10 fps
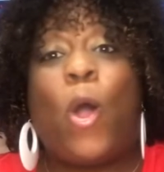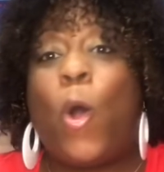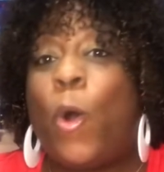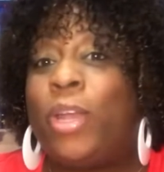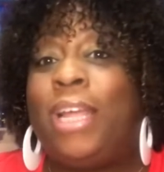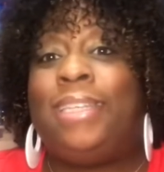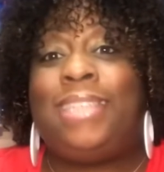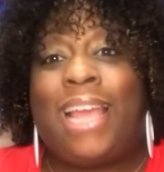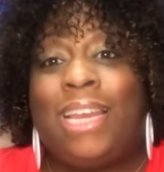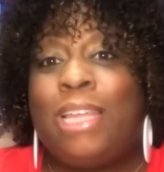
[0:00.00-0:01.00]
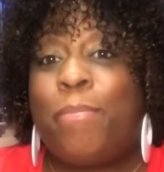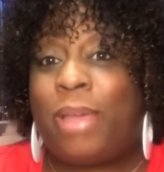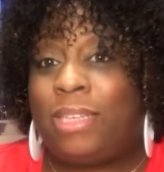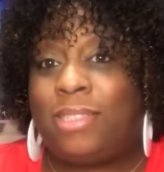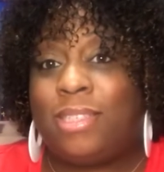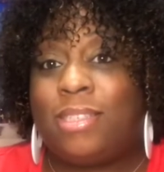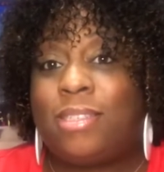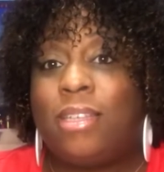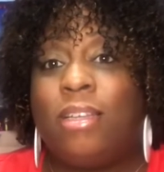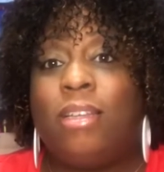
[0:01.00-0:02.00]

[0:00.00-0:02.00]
on a daily basis,